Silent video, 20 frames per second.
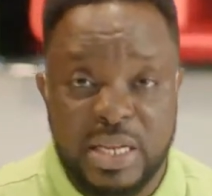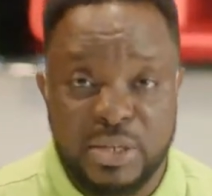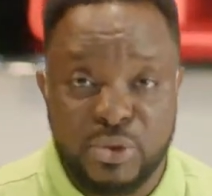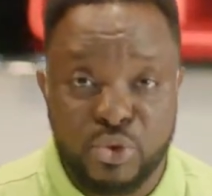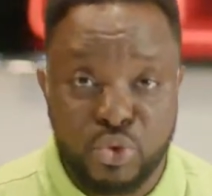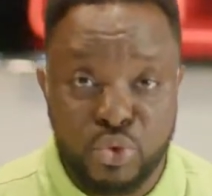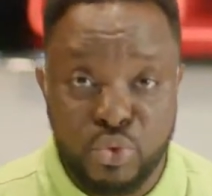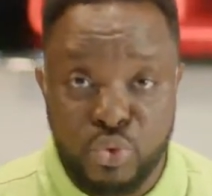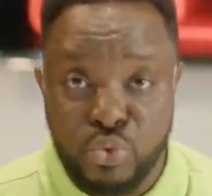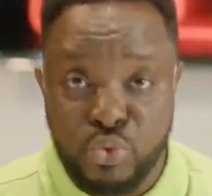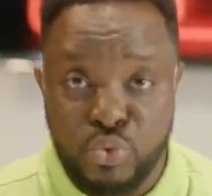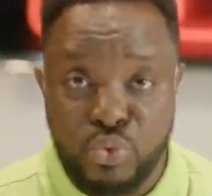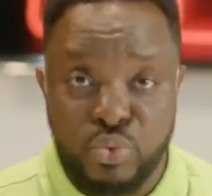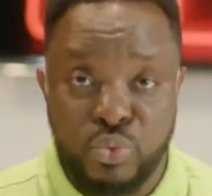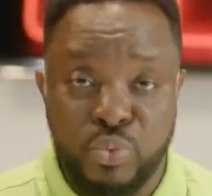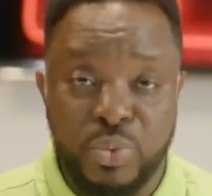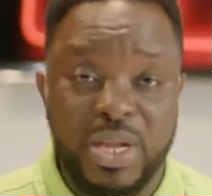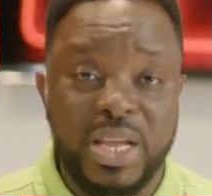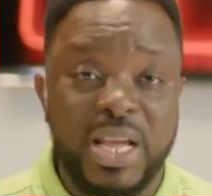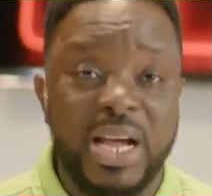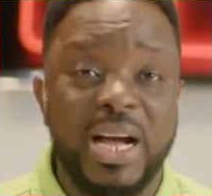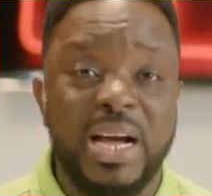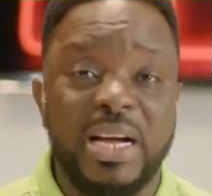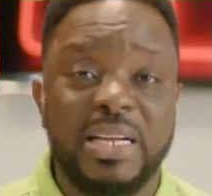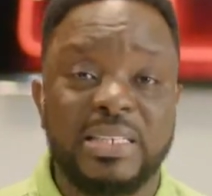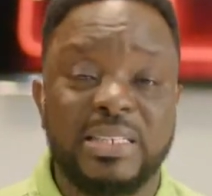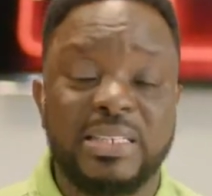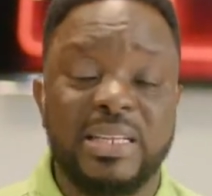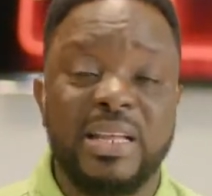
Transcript: School. We had